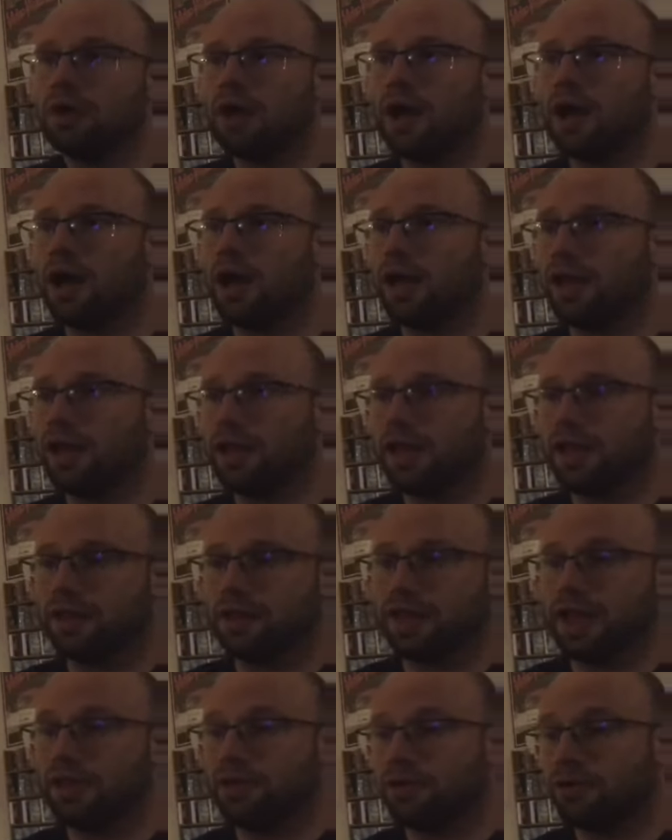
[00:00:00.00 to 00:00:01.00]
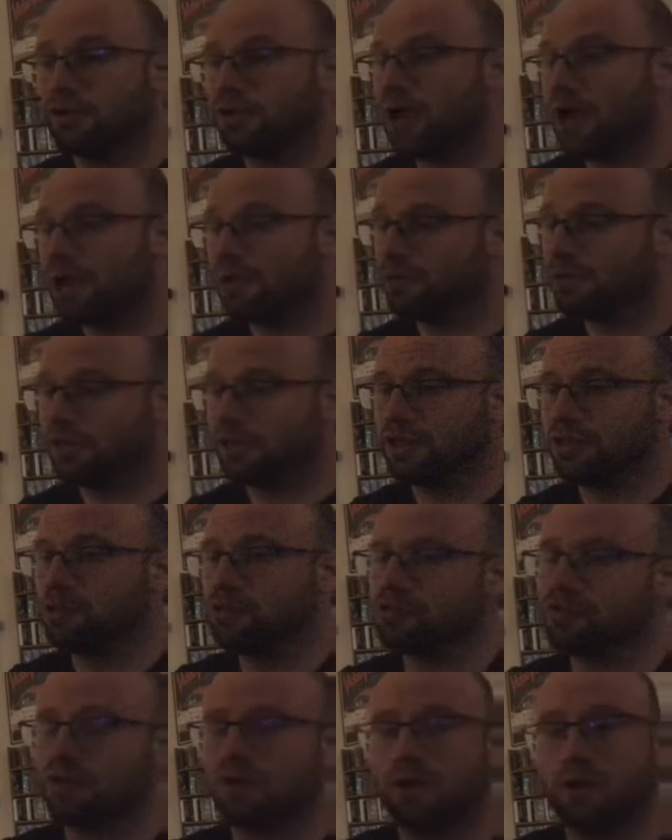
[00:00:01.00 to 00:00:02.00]
And they're not really
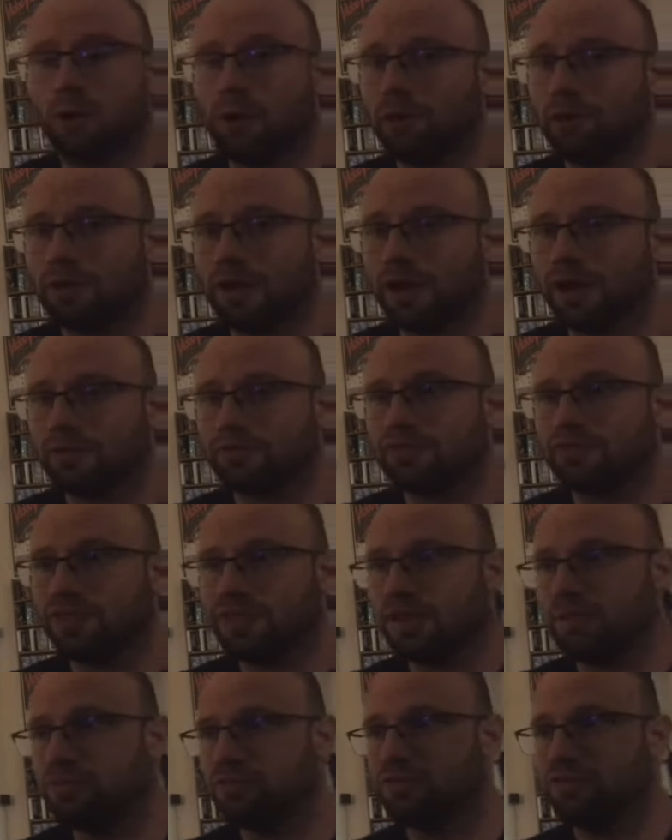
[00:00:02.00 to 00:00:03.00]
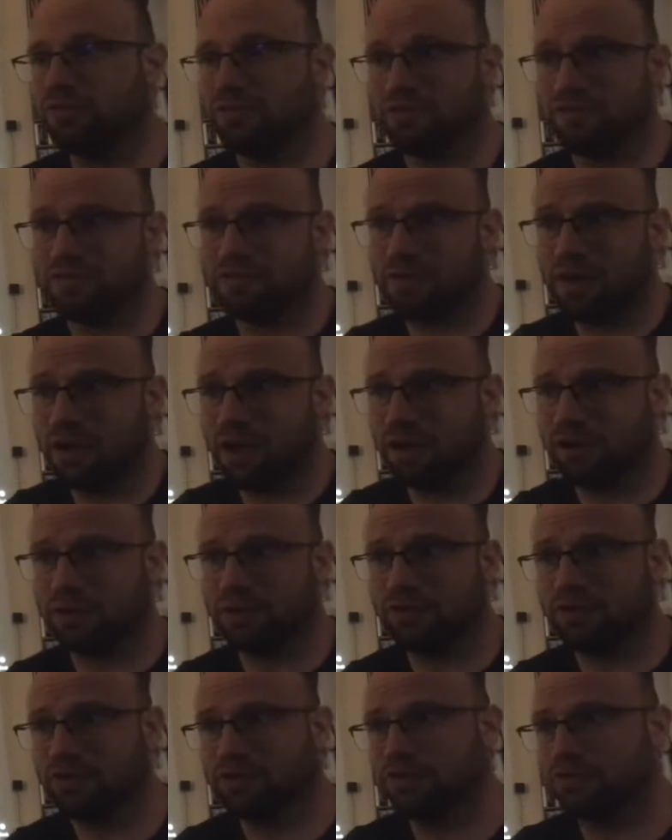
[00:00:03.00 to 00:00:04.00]
using a whole lot of themes in this song.
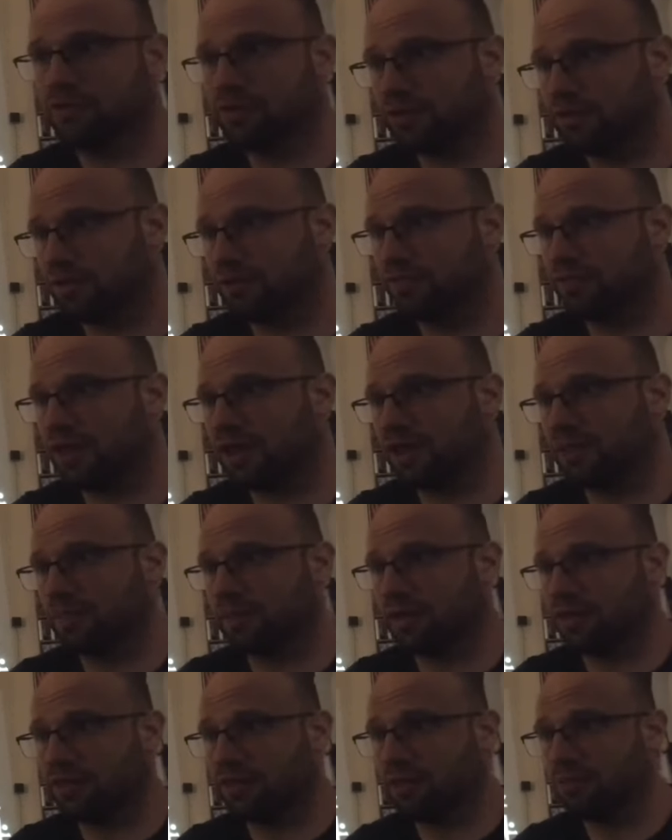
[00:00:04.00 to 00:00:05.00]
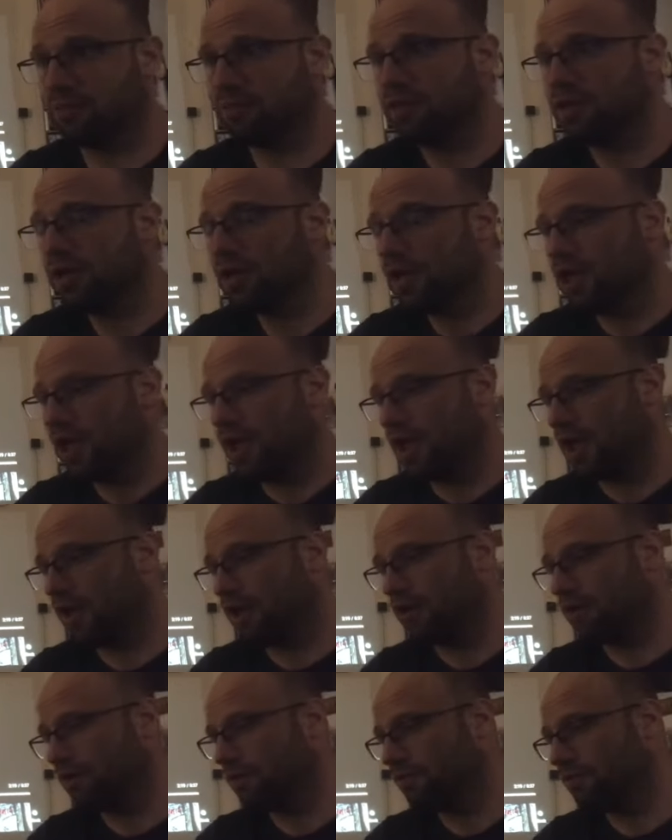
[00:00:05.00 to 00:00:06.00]
They're just developing them
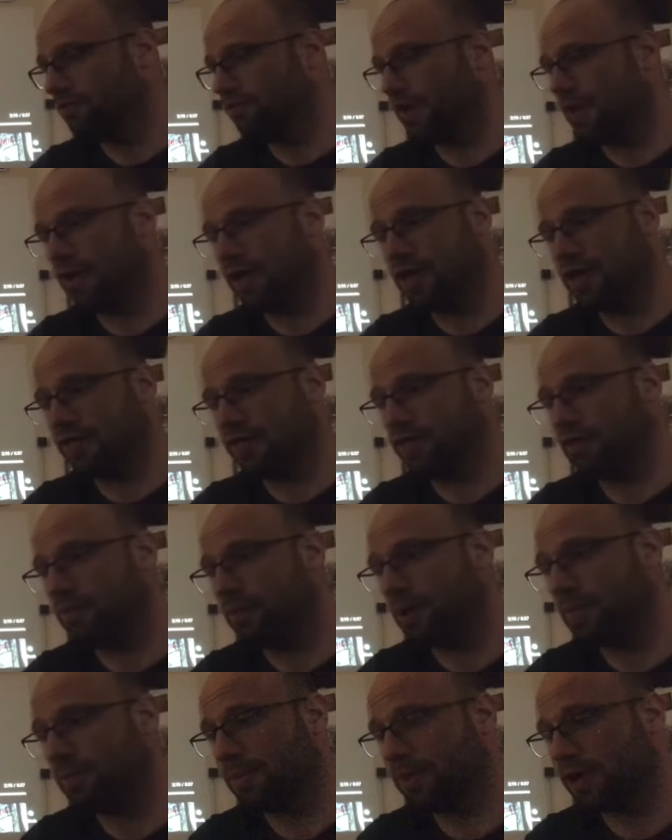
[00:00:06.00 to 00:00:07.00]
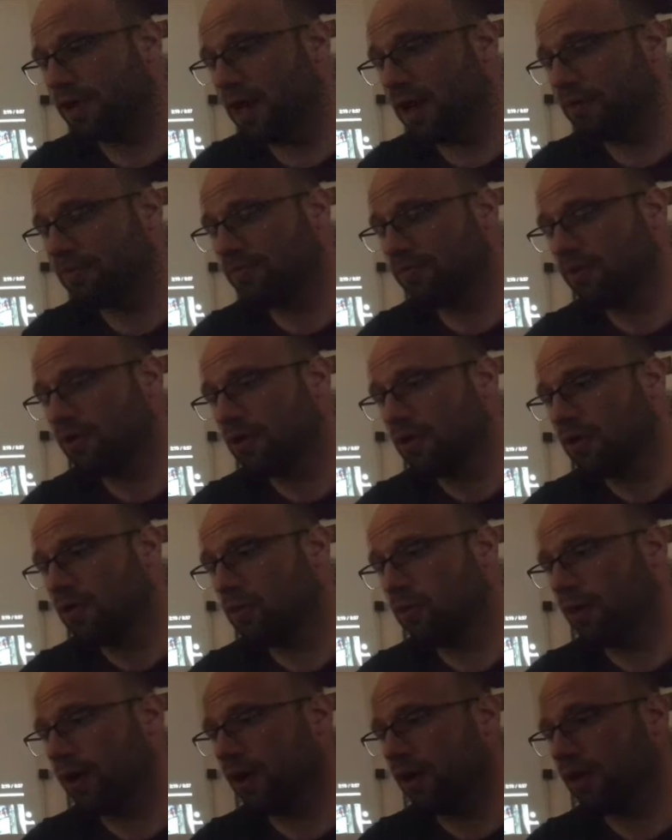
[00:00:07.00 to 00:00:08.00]
and varying them up enough
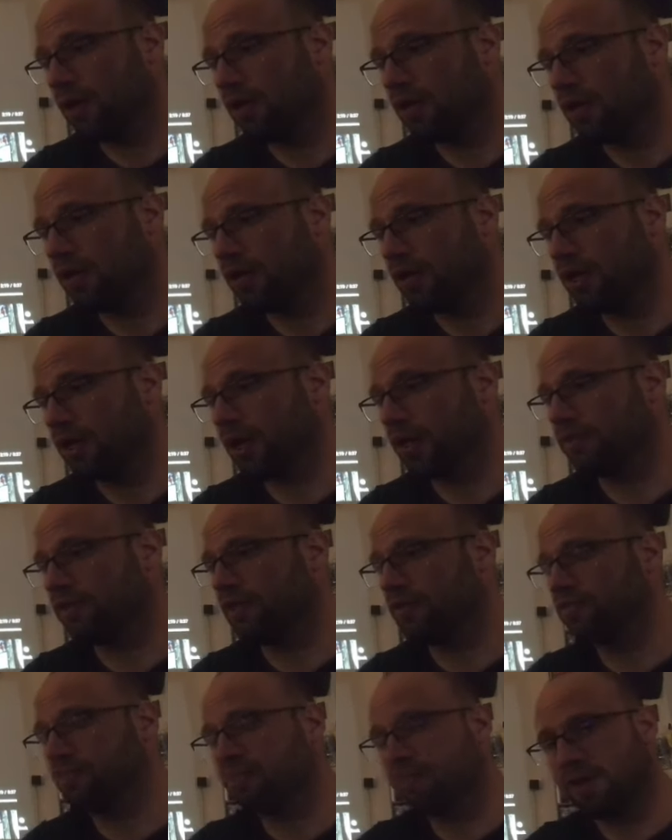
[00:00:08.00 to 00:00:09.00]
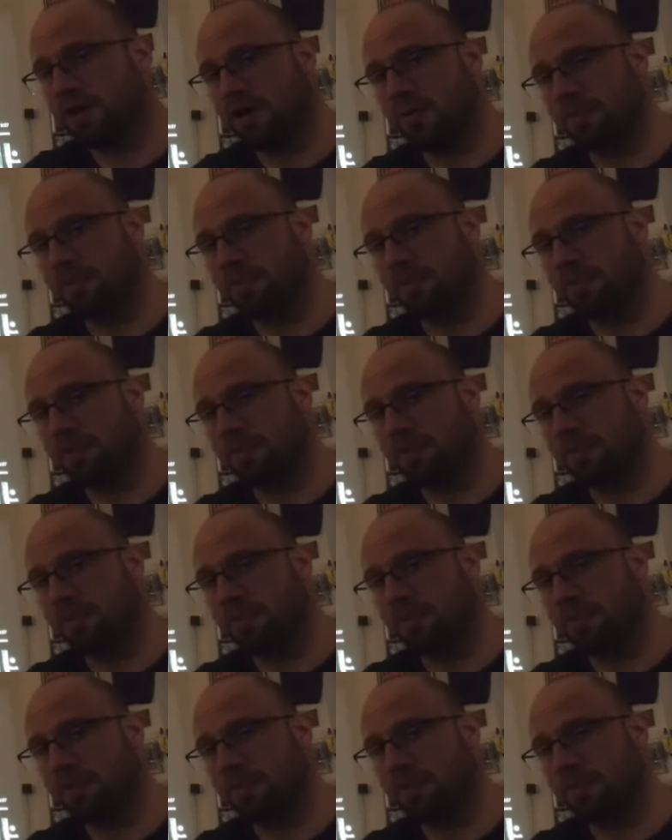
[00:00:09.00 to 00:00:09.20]
where it doesn't become